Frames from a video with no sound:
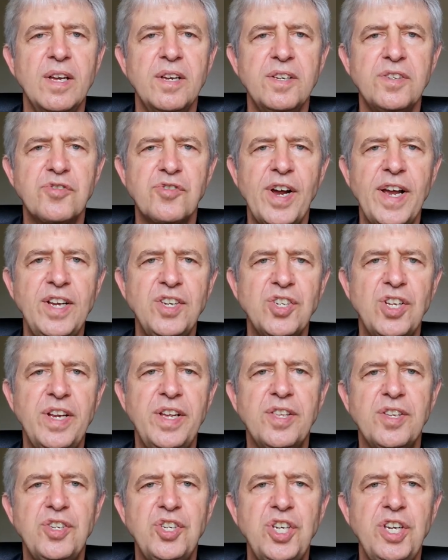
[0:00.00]
Strangely,
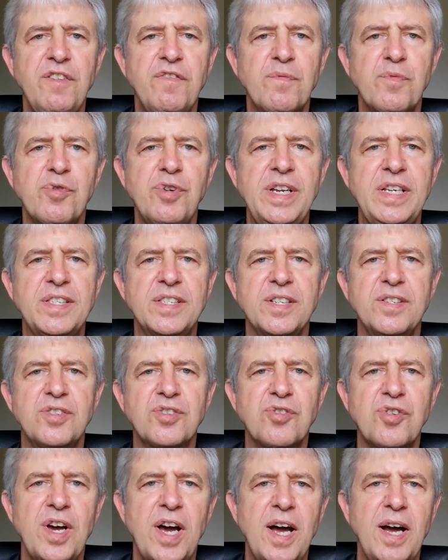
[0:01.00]
the chief priests and
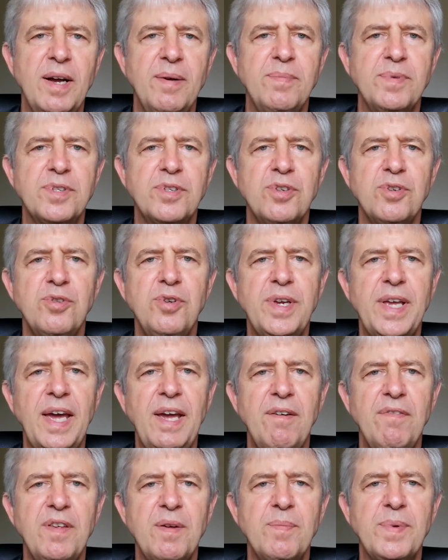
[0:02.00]
scribes who
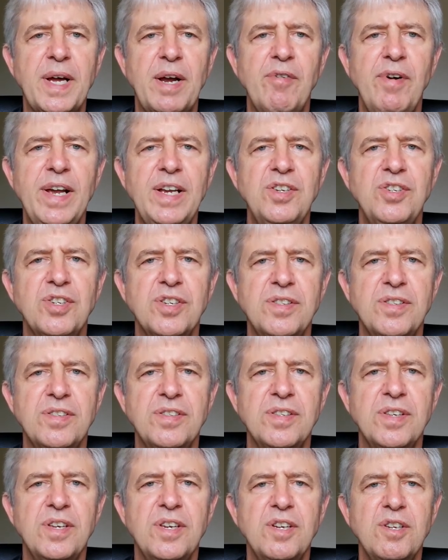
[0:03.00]
gave them
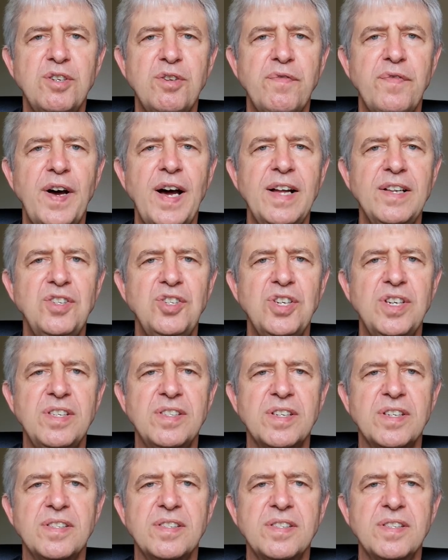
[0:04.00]
directions to find
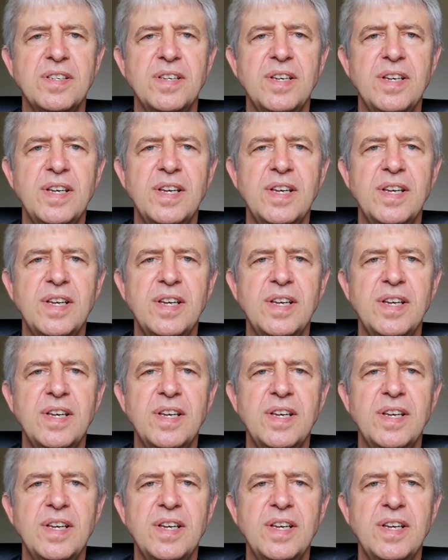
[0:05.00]
Jesus